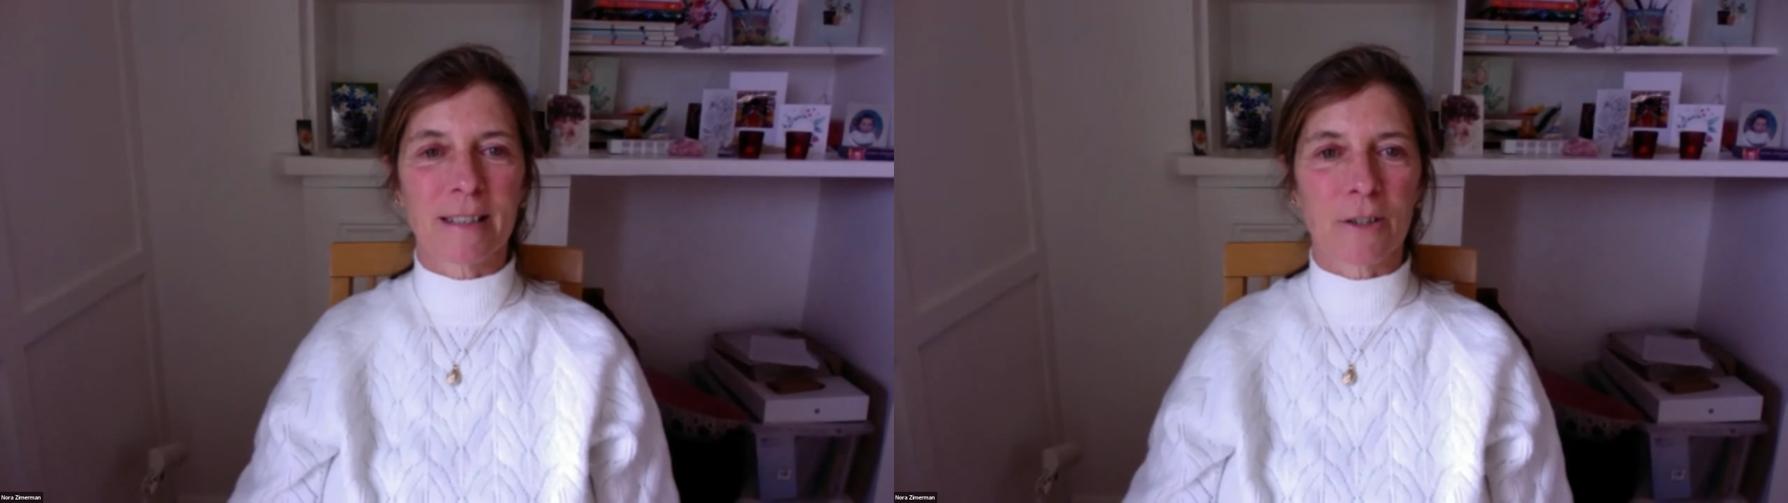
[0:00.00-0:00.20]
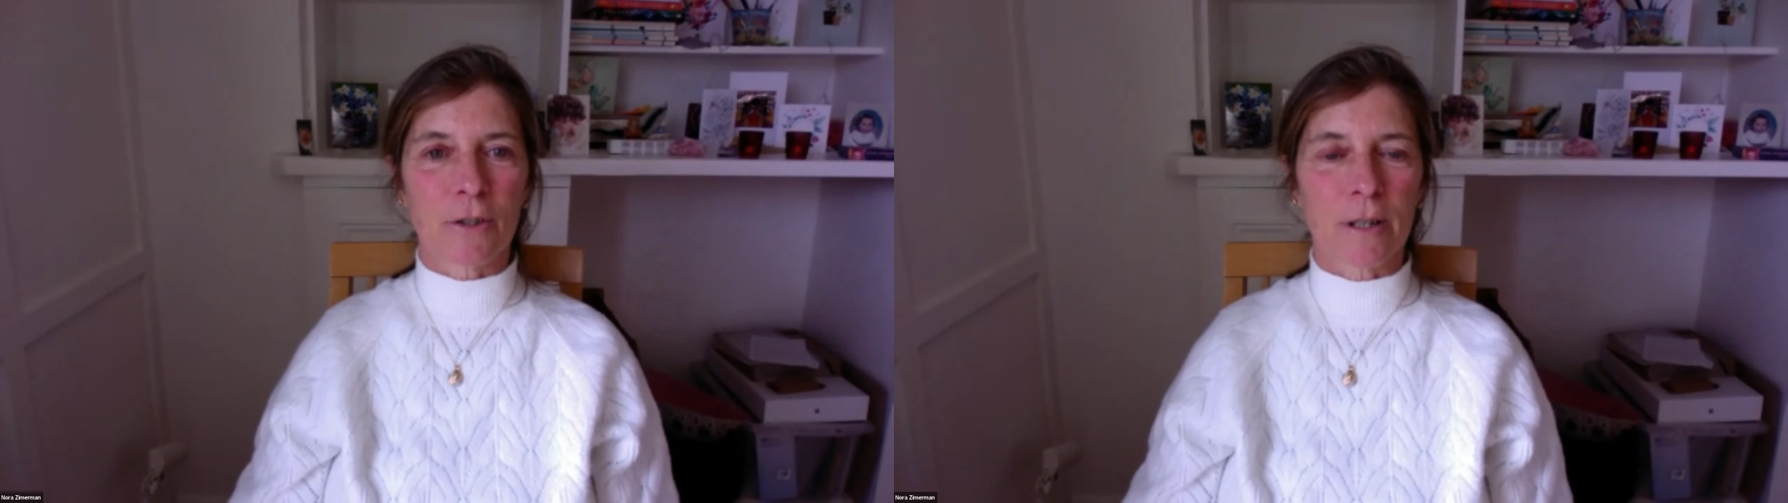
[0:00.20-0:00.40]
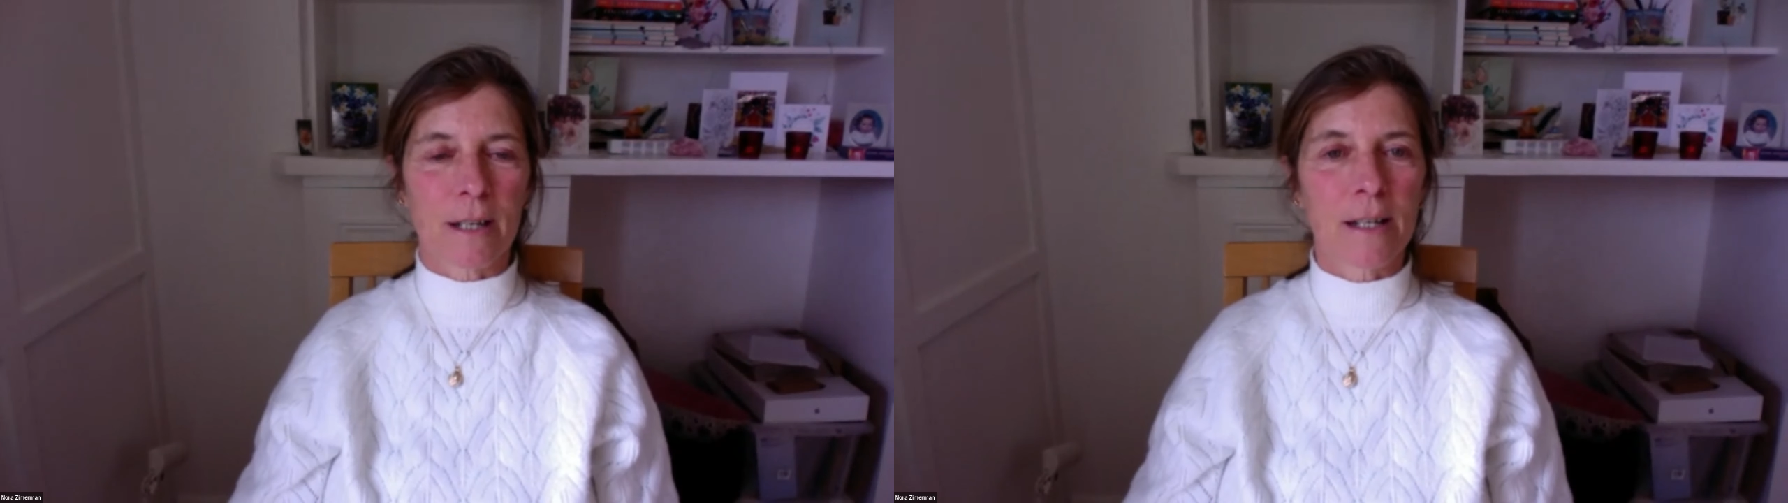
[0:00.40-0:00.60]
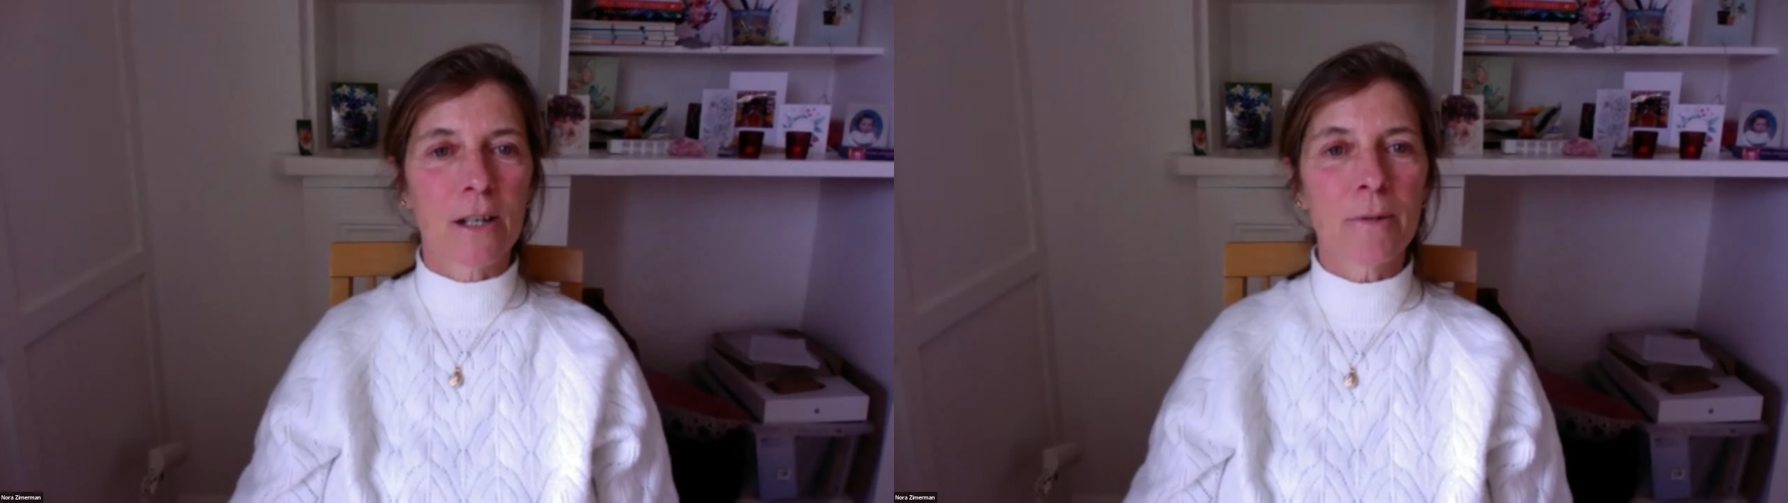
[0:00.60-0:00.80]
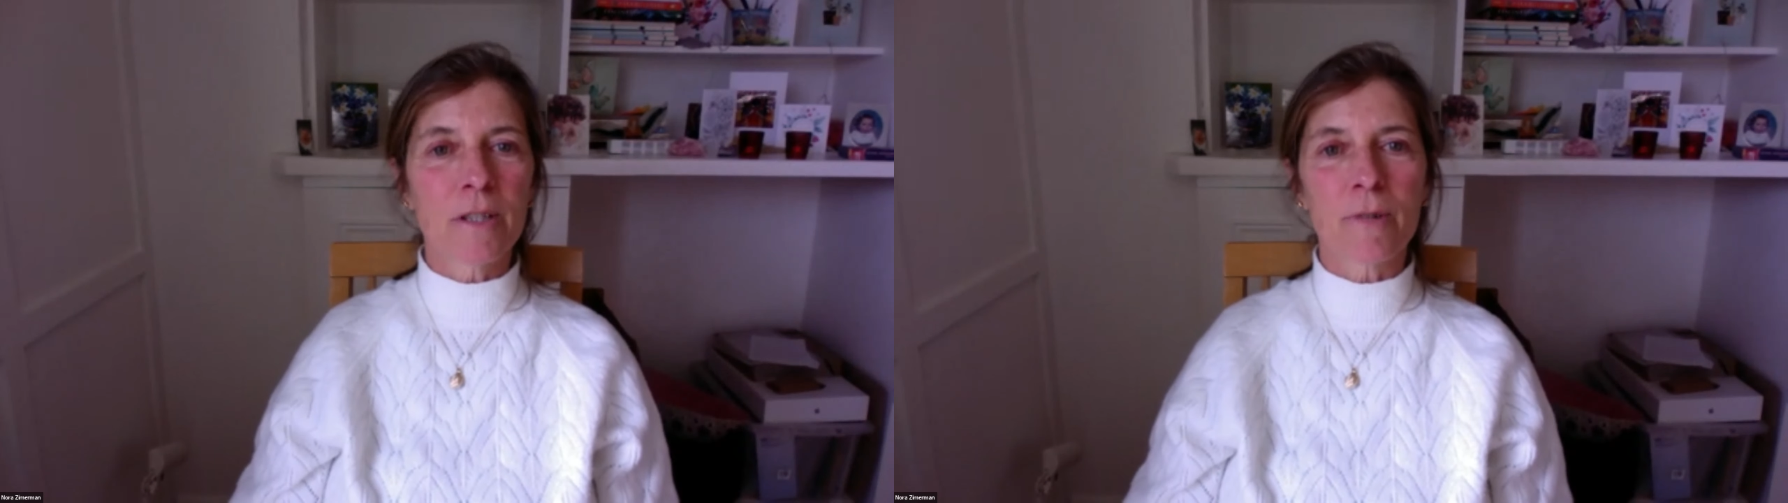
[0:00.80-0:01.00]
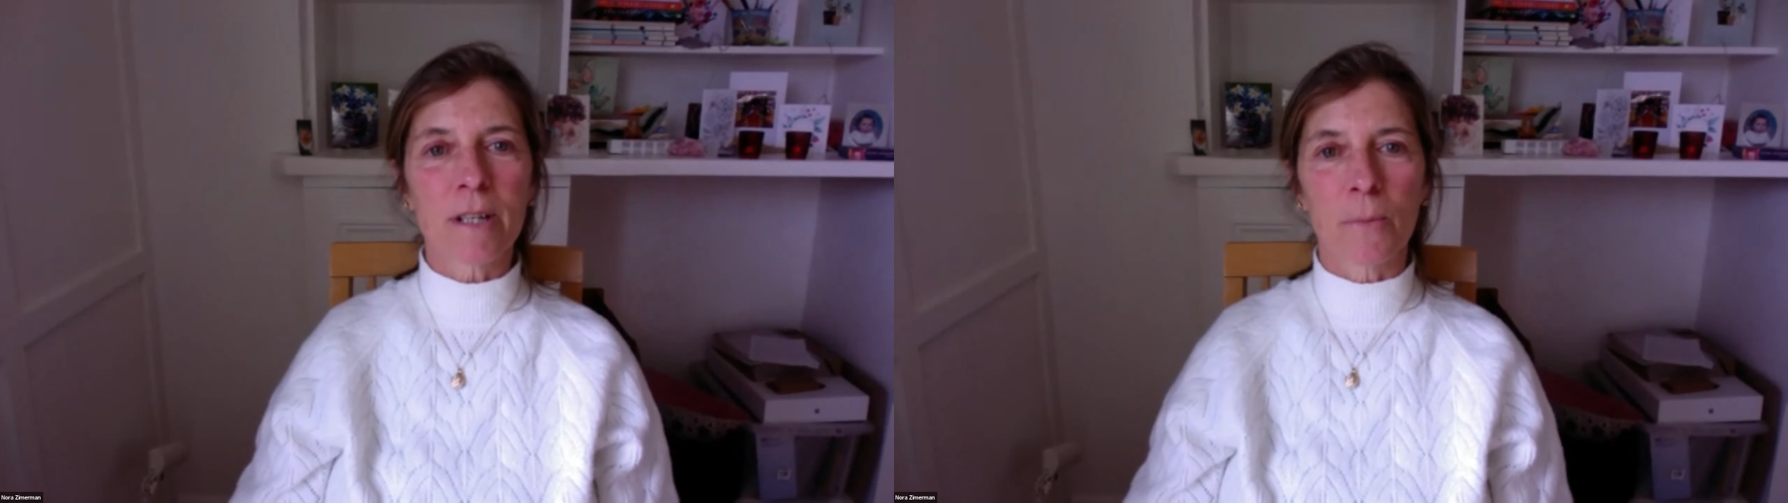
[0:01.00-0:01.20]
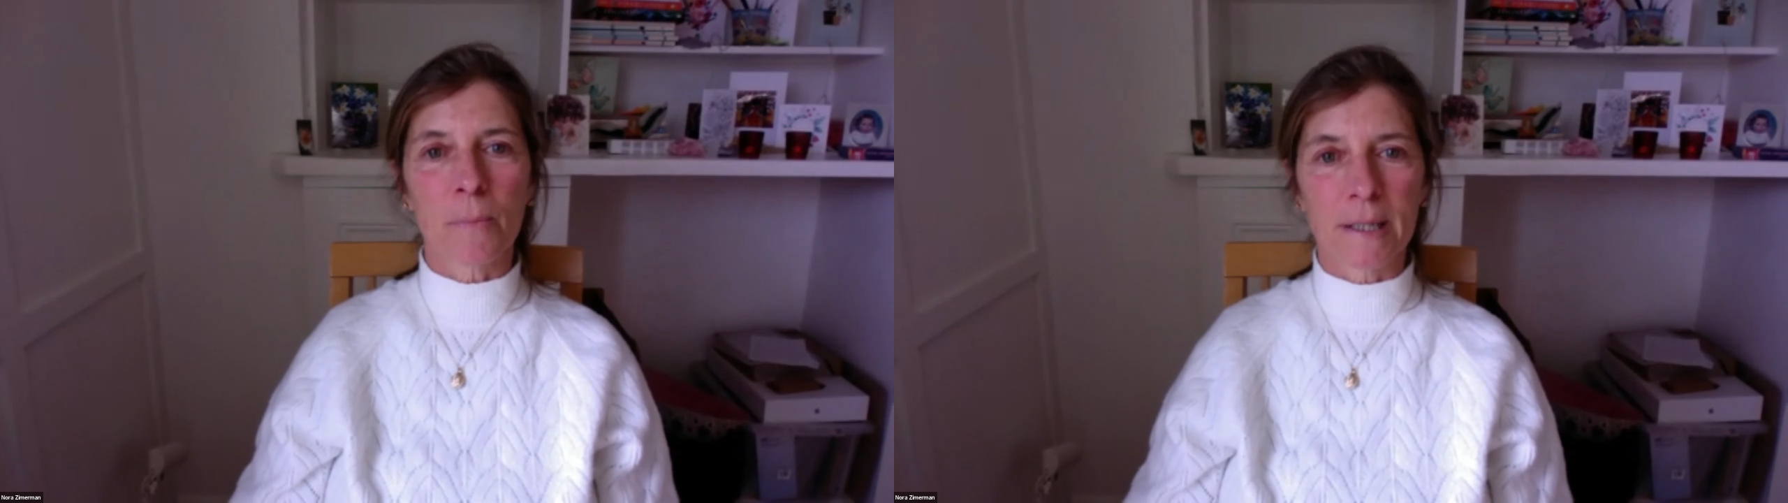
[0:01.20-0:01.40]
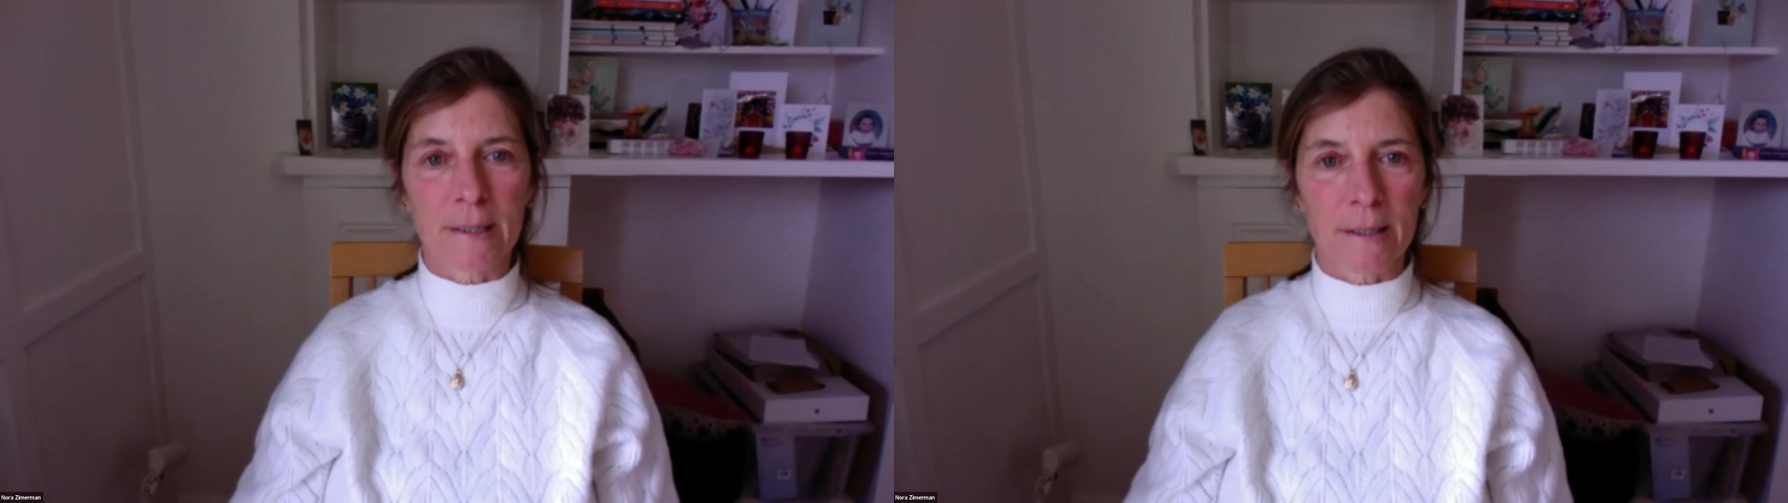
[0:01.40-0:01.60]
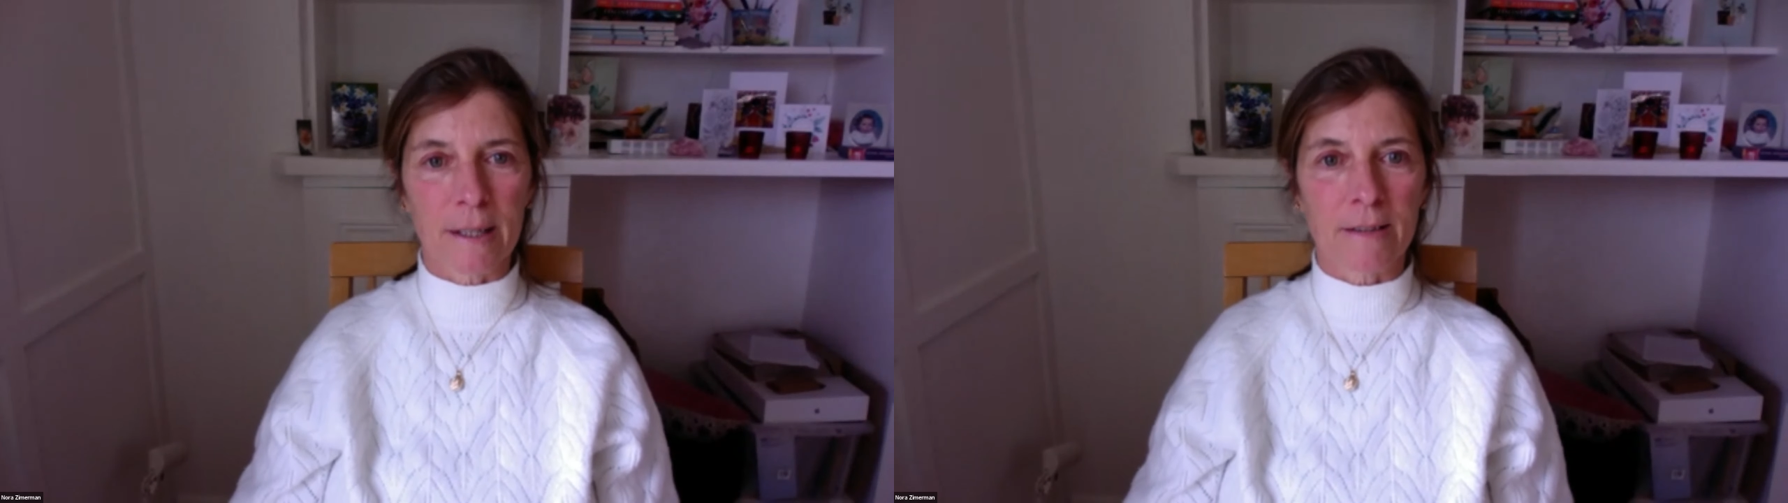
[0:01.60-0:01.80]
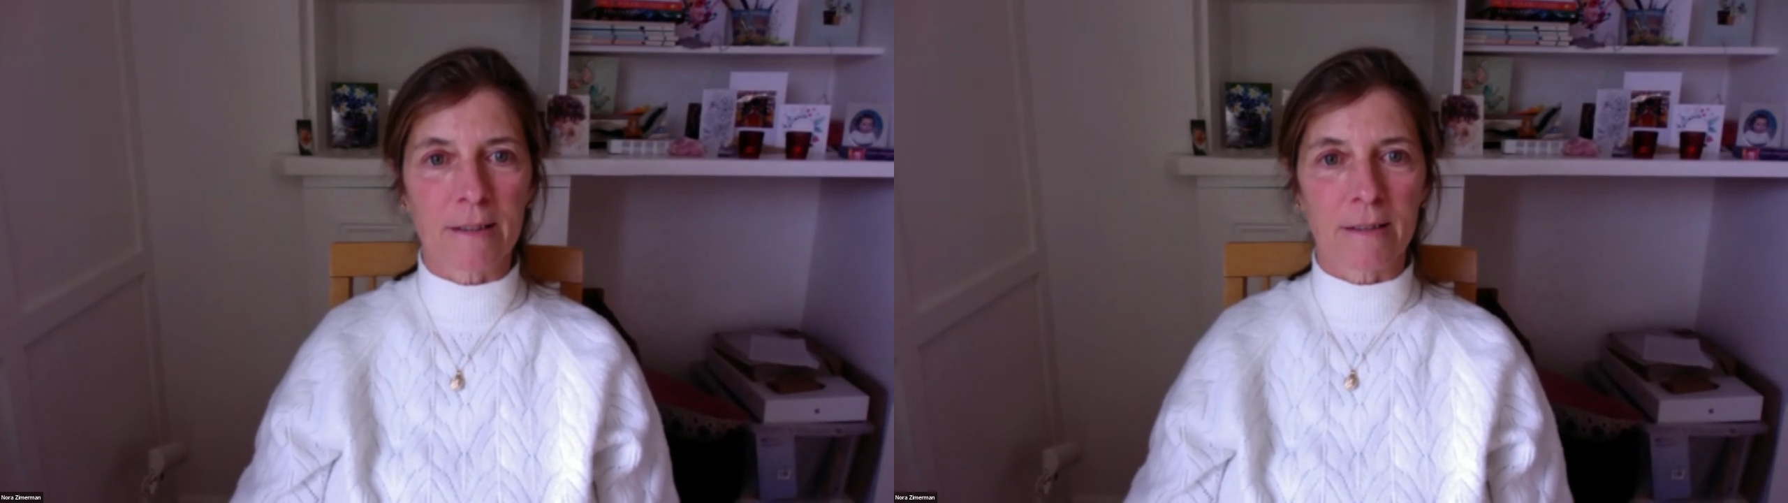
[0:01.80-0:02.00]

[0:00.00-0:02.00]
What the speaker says: actually, I always recommend that